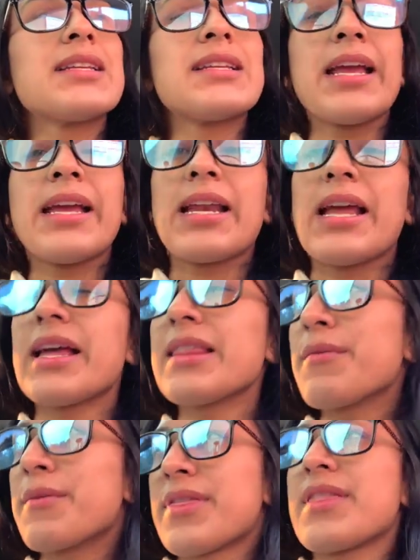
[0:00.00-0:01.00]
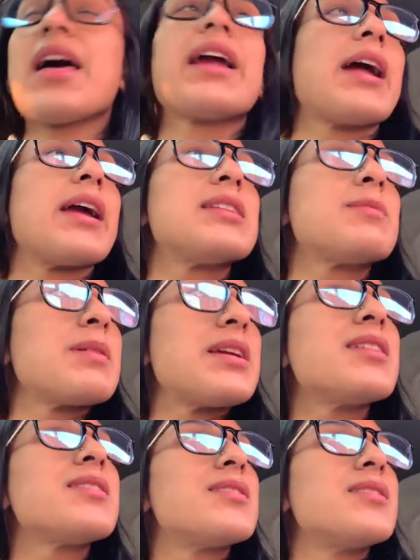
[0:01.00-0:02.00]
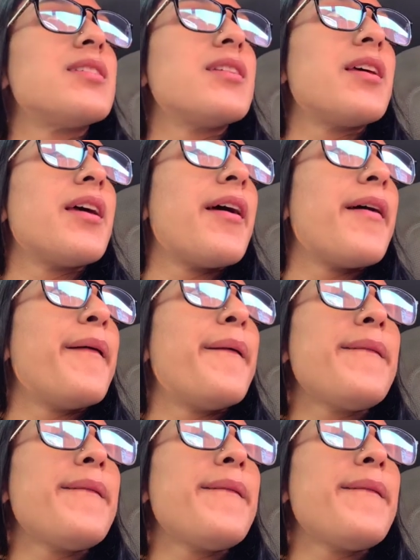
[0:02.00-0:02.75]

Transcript: and then can I get that with light ice, please? Yeah, light ice.